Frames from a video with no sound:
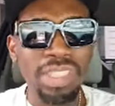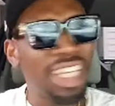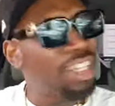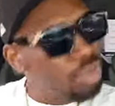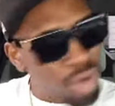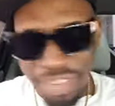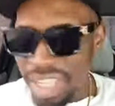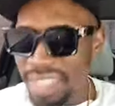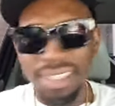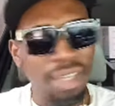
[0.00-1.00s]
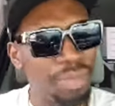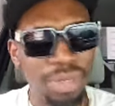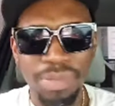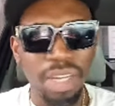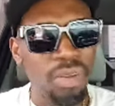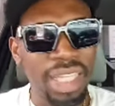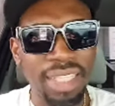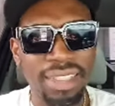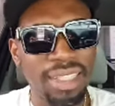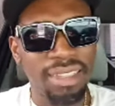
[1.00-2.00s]
You know if you see them people out to
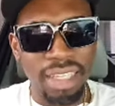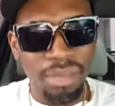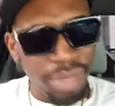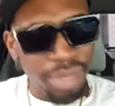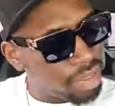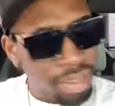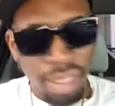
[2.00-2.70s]
sell teddy bear,